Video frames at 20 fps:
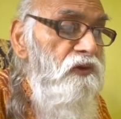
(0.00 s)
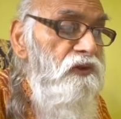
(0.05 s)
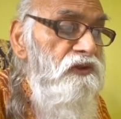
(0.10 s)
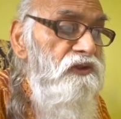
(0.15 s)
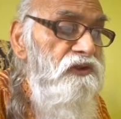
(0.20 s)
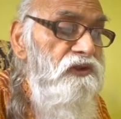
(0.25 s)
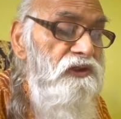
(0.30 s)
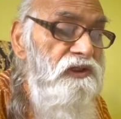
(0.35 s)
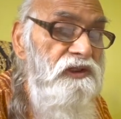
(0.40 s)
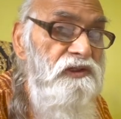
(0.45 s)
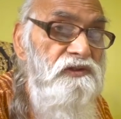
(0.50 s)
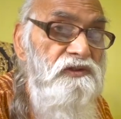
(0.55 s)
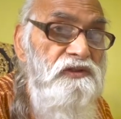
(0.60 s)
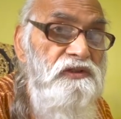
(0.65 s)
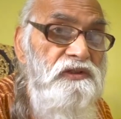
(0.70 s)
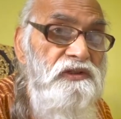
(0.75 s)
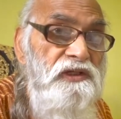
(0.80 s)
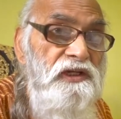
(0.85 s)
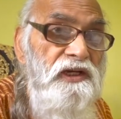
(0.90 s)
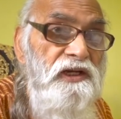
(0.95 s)
is
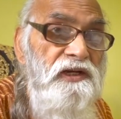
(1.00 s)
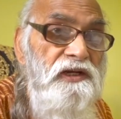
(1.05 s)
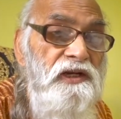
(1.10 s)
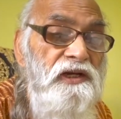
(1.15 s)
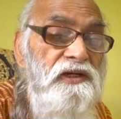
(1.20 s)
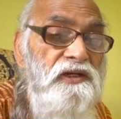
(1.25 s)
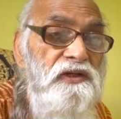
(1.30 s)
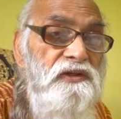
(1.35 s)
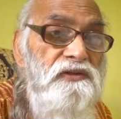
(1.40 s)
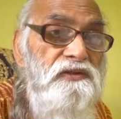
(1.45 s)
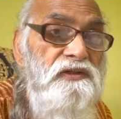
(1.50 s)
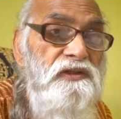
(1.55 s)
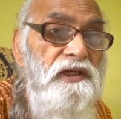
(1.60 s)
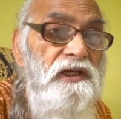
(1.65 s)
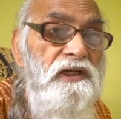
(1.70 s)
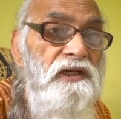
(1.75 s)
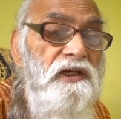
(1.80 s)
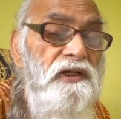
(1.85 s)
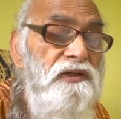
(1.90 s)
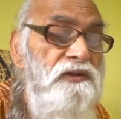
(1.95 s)
sincere in his inner